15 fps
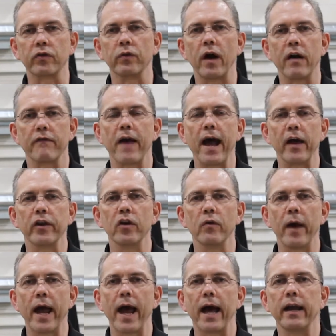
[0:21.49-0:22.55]
through our
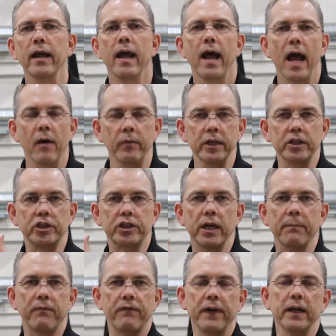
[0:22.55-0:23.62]
value add, and we
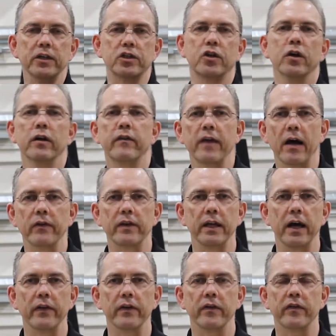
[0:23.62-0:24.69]
ship finished goods out
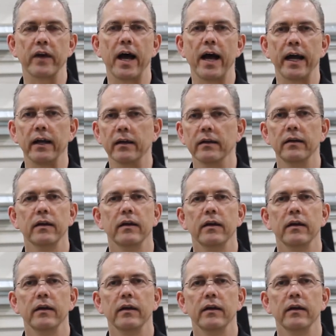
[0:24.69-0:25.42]
the other side.